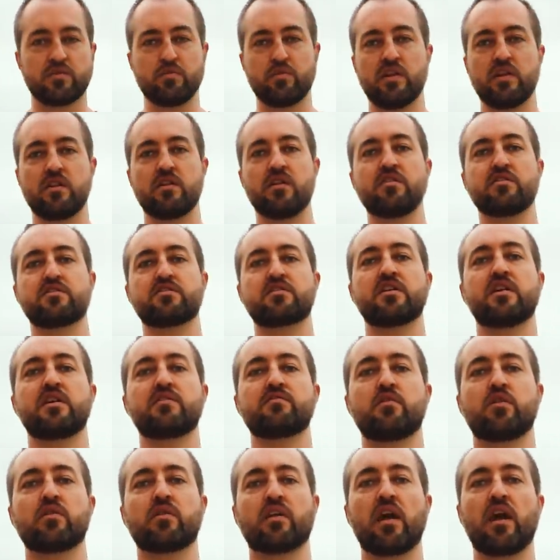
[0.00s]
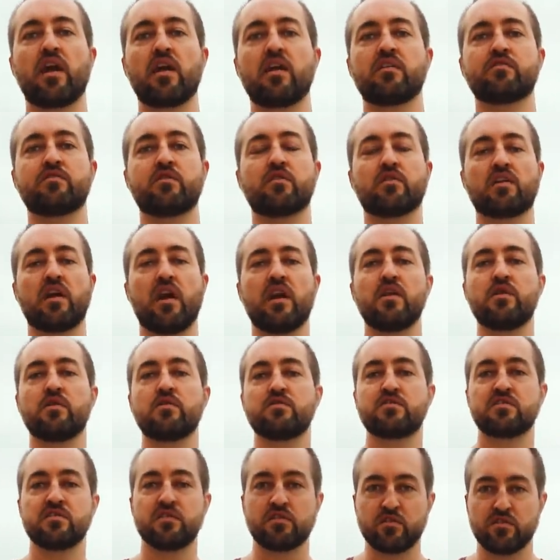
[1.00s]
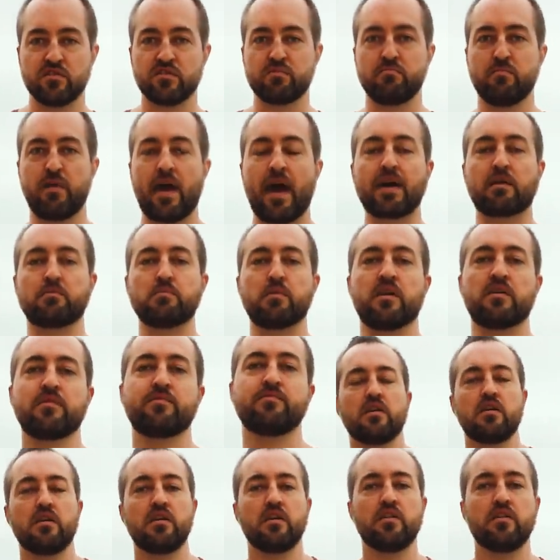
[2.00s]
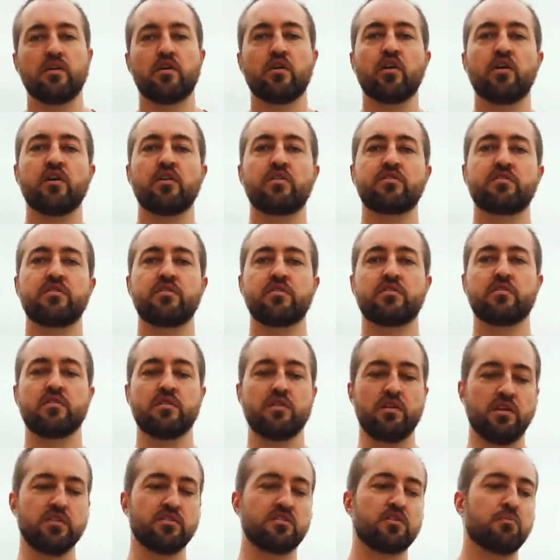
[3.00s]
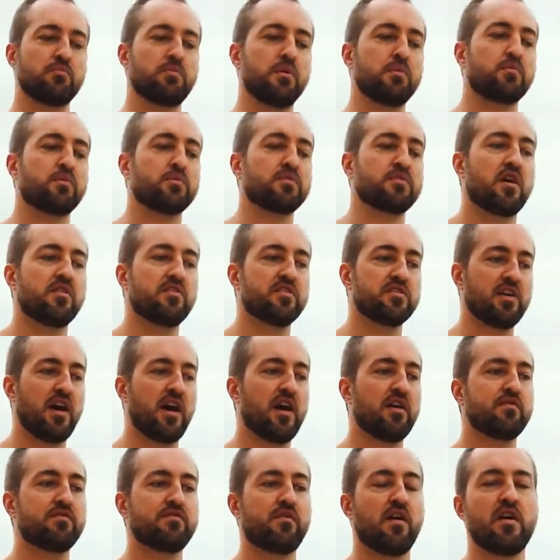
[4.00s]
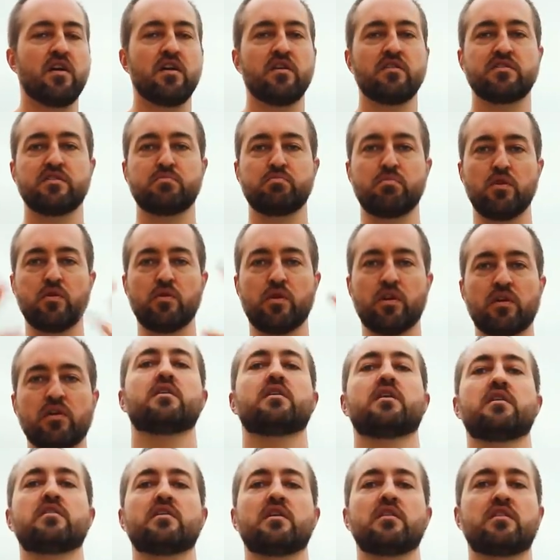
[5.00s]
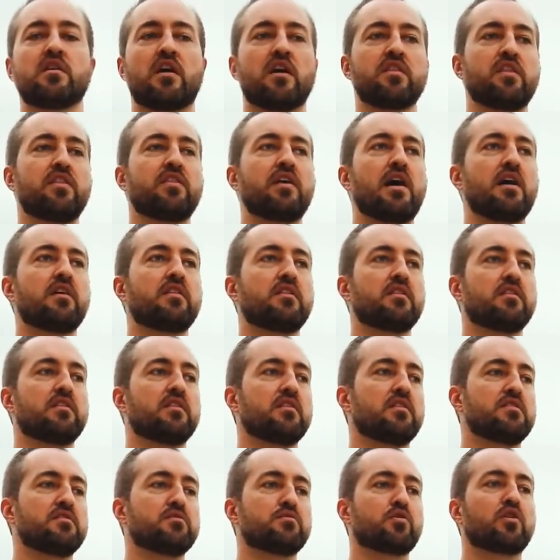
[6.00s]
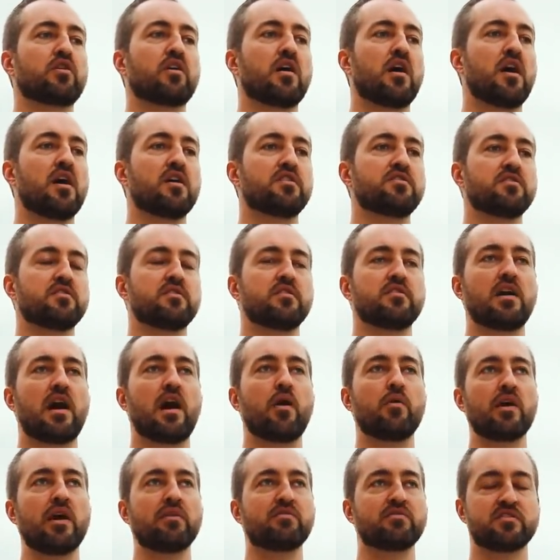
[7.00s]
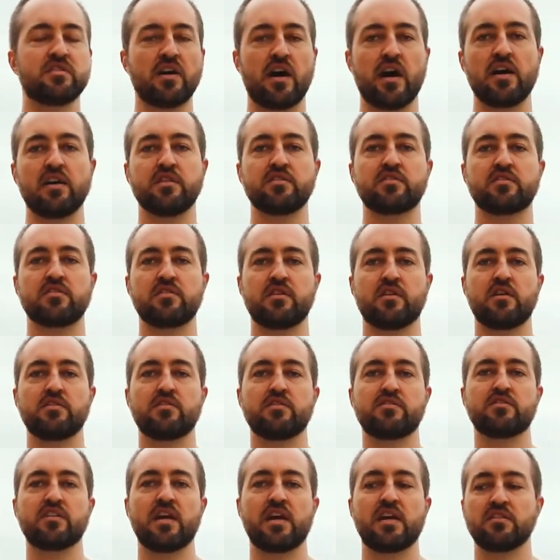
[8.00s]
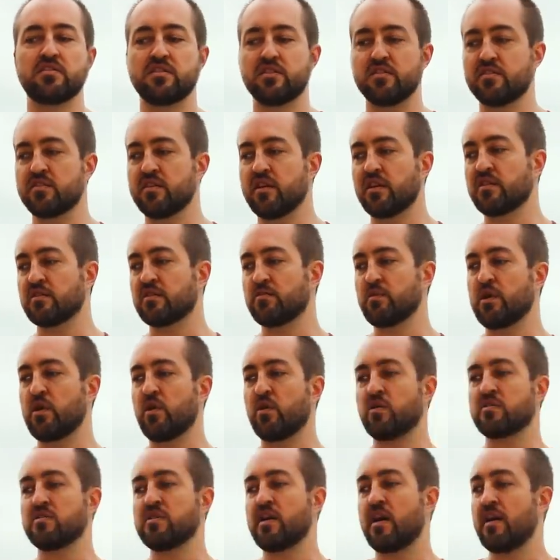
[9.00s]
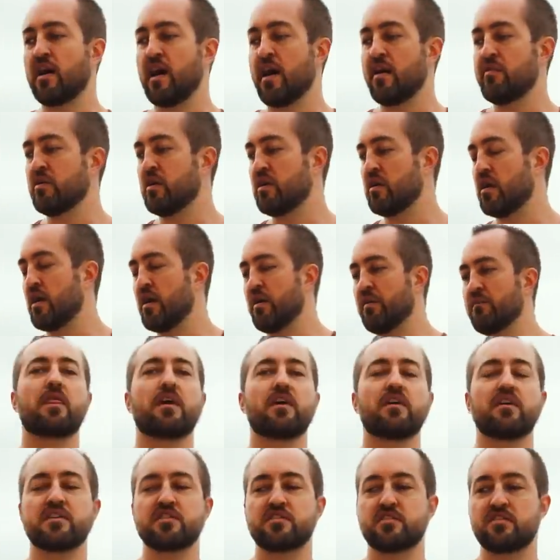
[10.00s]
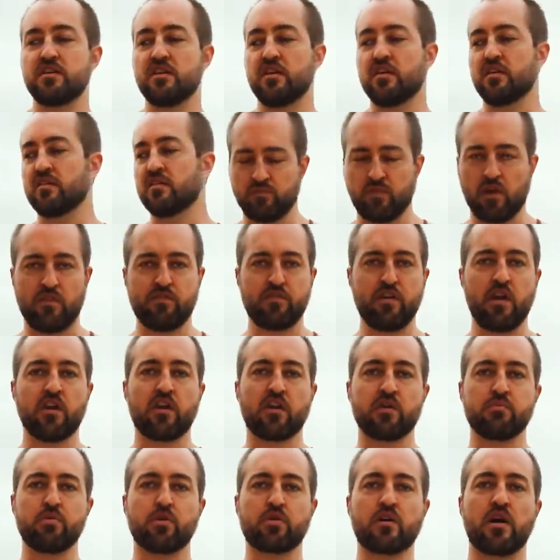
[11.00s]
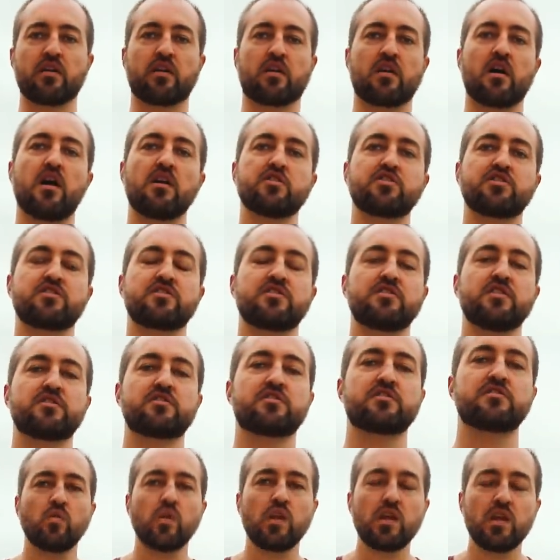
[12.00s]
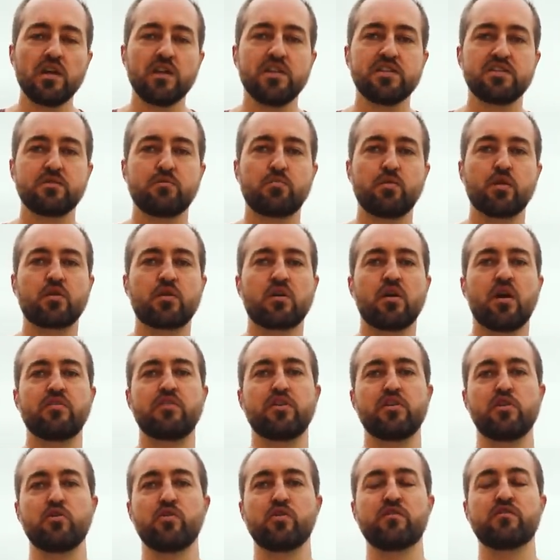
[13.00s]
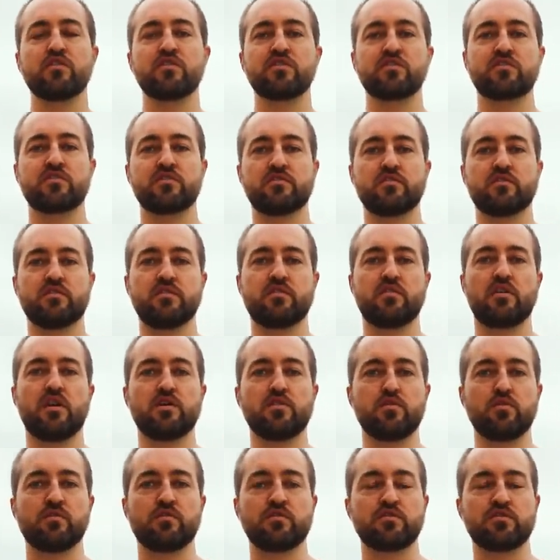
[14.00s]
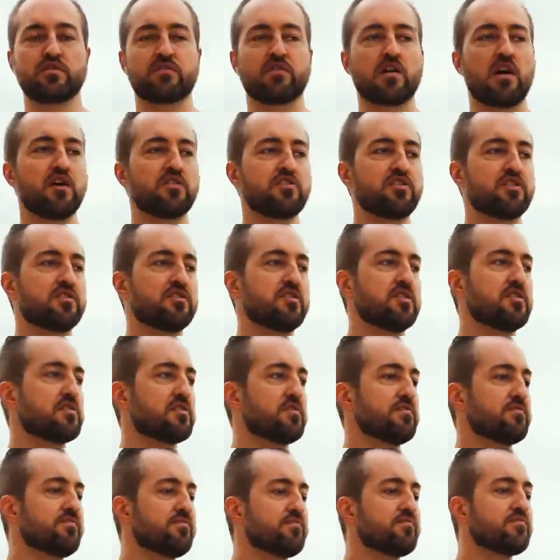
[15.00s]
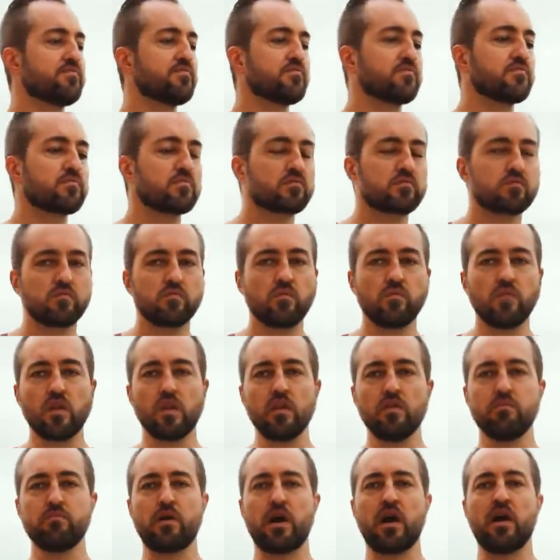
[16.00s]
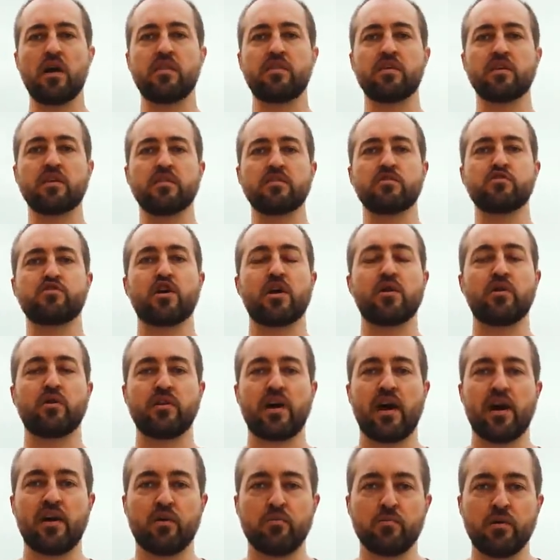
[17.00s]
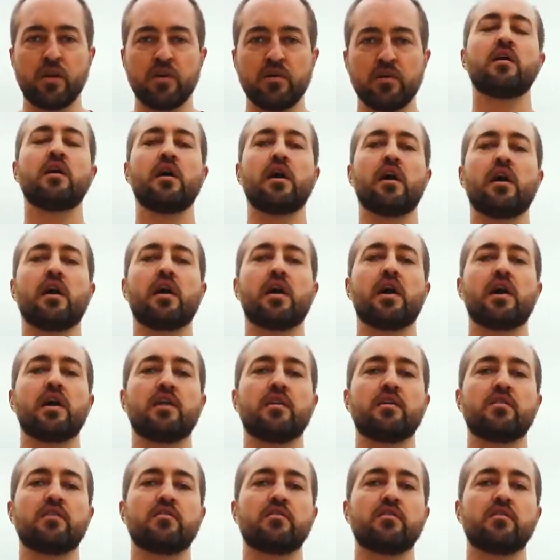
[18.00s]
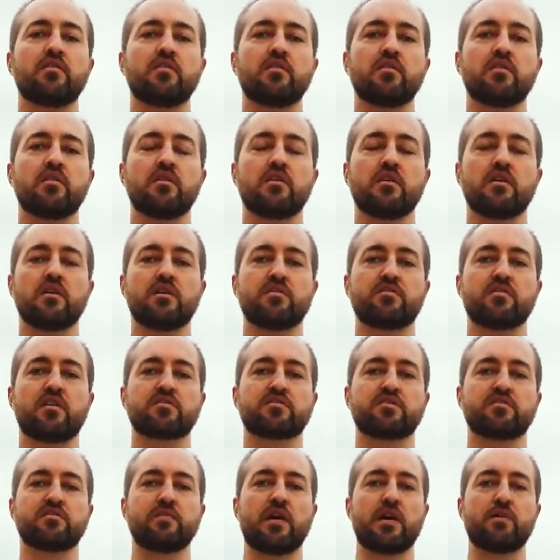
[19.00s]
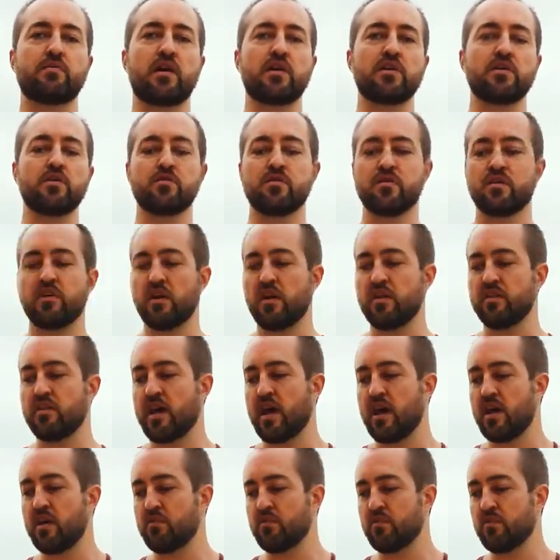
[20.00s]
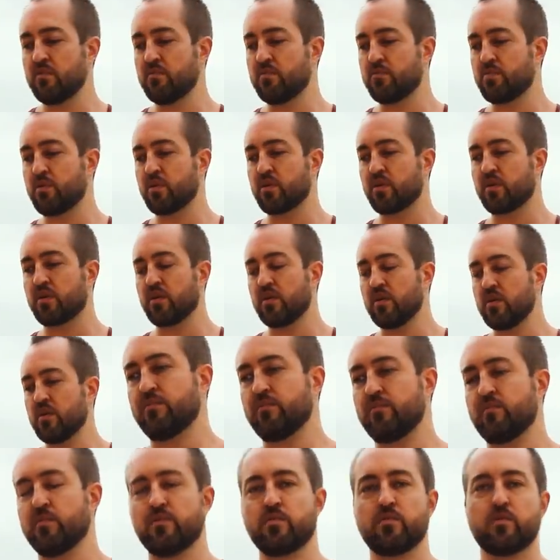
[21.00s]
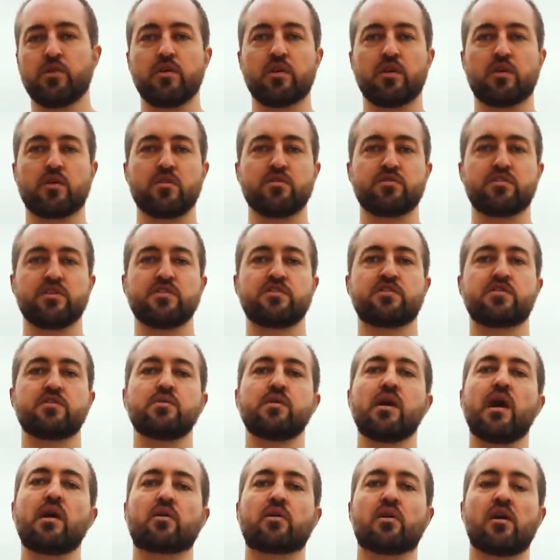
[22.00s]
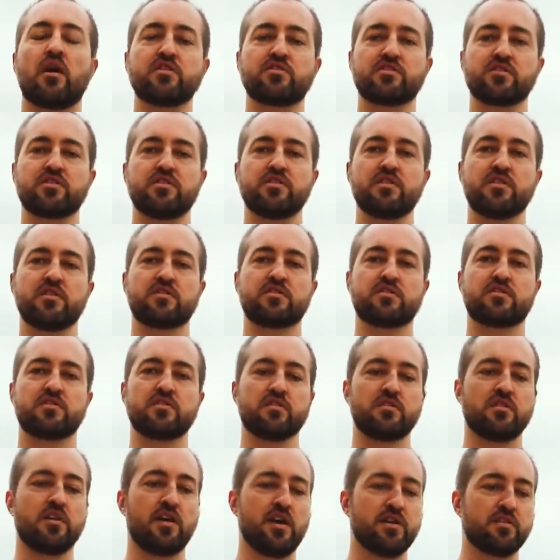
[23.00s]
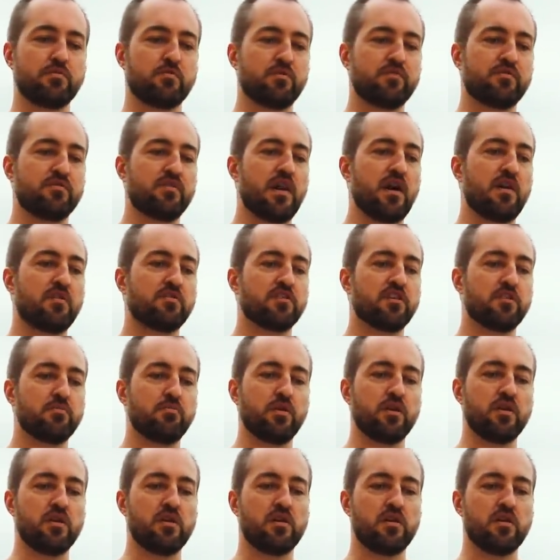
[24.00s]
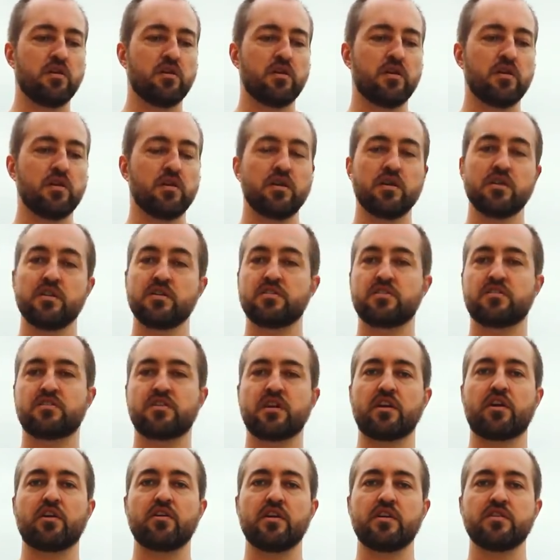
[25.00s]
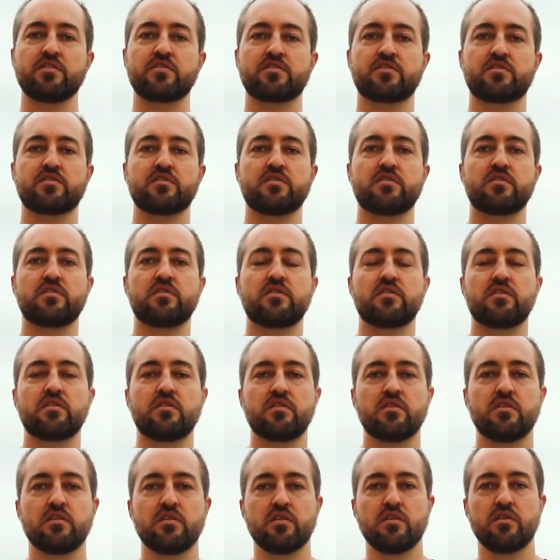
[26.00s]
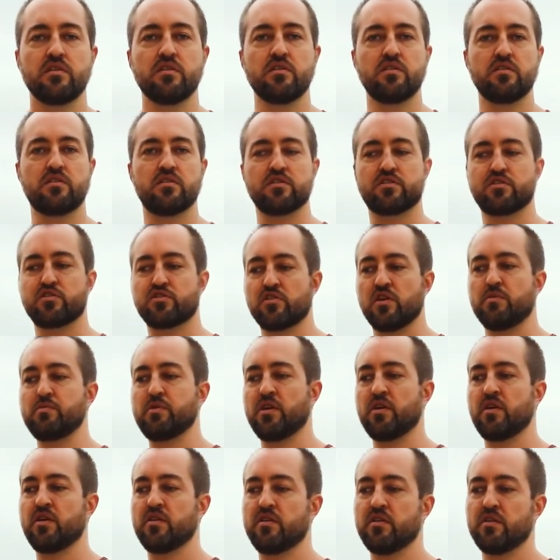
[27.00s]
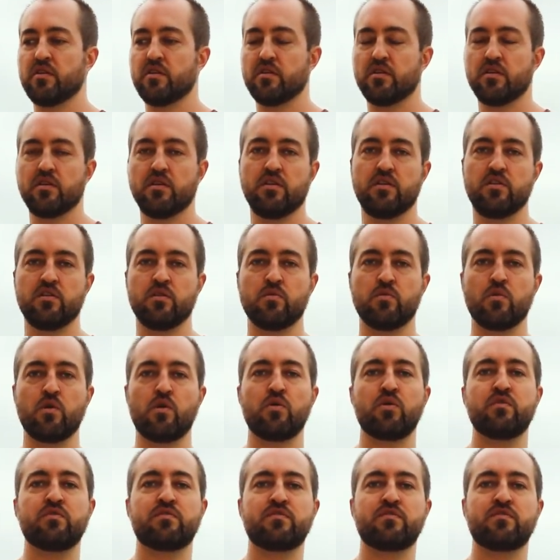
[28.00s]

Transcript: we didn't understand volcan volcanoes and there was magma in the earth. And so people saw this hellfire spewing and they thought that, that these were gods, and now we have science that understands these things and we know it's not heaven and hell. Let's see, a very good book on consciousness is a book called The Universe, uh, Universe of Consciousness by I think Gerald Edelman, and he's also from N Y U. And that book really goes into how consciousness has been found to be synchronous, distributed, neuronal